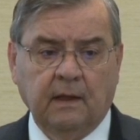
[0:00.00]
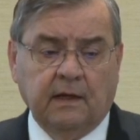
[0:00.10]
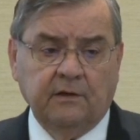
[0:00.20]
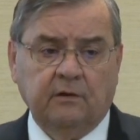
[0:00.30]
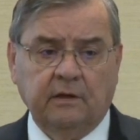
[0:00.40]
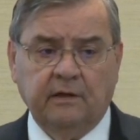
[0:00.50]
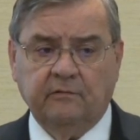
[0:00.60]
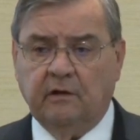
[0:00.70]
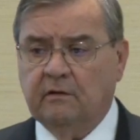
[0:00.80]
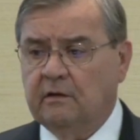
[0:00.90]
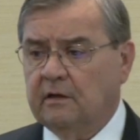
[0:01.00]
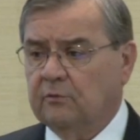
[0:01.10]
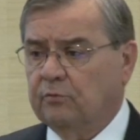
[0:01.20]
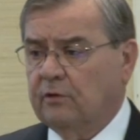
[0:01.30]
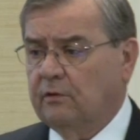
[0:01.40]
And I thought that sounded like
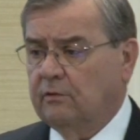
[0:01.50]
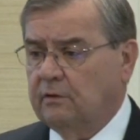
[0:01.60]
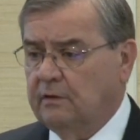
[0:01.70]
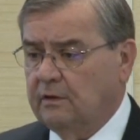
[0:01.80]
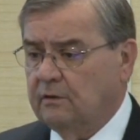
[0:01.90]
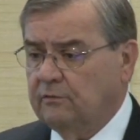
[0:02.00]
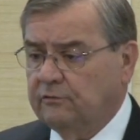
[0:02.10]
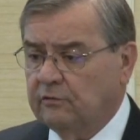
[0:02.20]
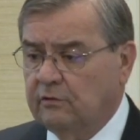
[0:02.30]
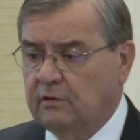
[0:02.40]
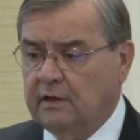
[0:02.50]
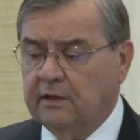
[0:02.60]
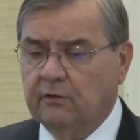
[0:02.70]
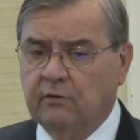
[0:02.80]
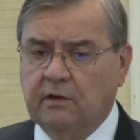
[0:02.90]
a pretty good deal, so I
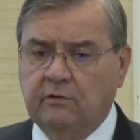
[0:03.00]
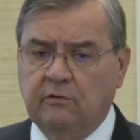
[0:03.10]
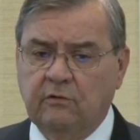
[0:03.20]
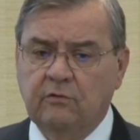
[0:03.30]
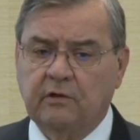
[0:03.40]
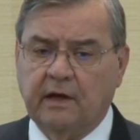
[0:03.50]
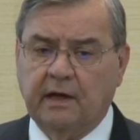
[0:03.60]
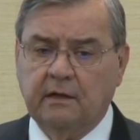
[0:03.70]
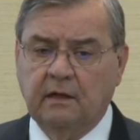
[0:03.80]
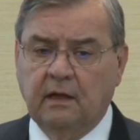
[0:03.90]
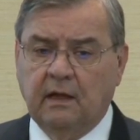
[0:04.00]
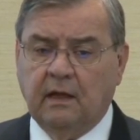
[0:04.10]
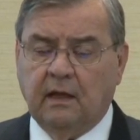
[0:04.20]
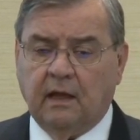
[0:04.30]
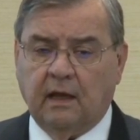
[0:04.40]
agreed to do that
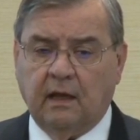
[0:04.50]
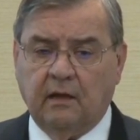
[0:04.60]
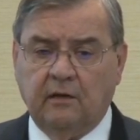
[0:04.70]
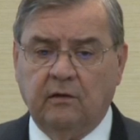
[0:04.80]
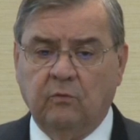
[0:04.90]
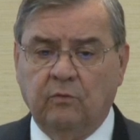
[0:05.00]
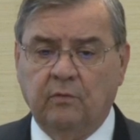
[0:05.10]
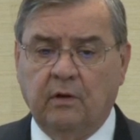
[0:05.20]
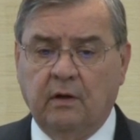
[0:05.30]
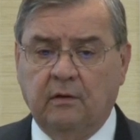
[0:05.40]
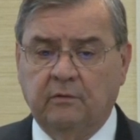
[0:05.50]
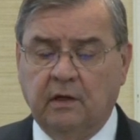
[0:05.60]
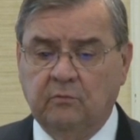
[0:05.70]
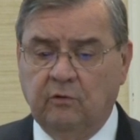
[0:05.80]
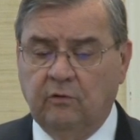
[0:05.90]
and uh,
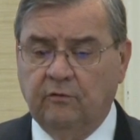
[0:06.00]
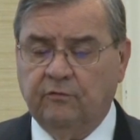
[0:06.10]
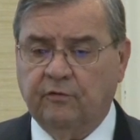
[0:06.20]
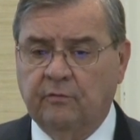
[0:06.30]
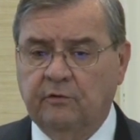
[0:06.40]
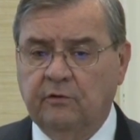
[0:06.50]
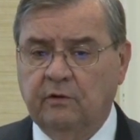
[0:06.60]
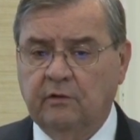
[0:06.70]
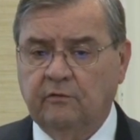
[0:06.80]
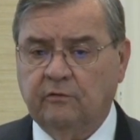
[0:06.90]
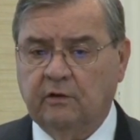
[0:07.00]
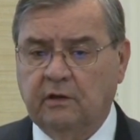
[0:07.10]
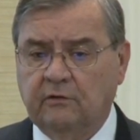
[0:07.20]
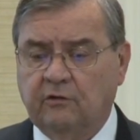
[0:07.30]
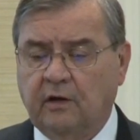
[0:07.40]
then moved from
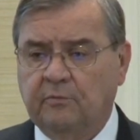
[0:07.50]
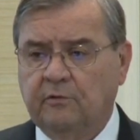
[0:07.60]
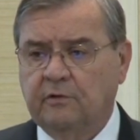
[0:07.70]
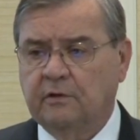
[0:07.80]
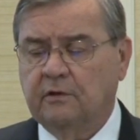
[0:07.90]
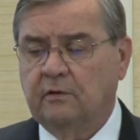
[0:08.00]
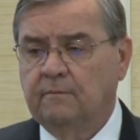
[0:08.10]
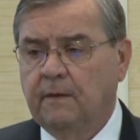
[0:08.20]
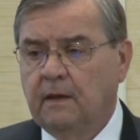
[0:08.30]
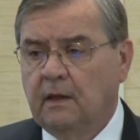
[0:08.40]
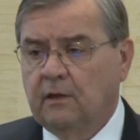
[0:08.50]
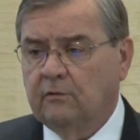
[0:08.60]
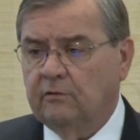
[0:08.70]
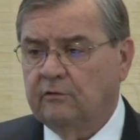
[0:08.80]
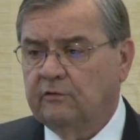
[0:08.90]
UNC Chapel Hill
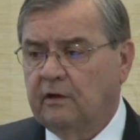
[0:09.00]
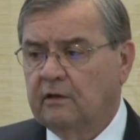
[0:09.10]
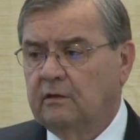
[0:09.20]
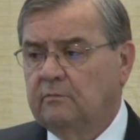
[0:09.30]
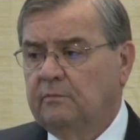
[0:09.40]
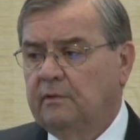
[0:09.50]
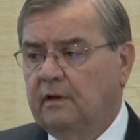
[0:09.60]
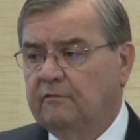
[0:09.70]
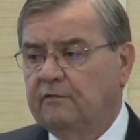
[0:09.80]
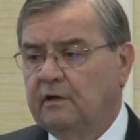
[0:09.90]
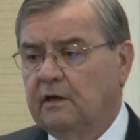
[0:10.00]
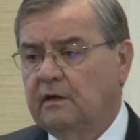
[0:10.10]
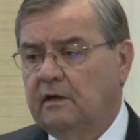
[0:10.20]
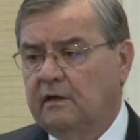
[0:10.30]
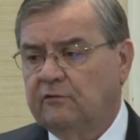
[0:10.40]
to the Salem uh, VA
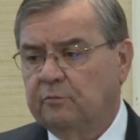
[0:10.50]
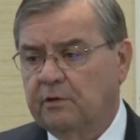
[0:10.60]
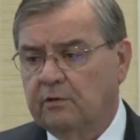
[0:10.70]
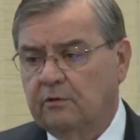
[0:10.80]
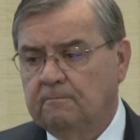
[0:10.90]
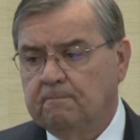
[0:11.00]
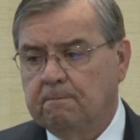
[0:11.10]
Hospital.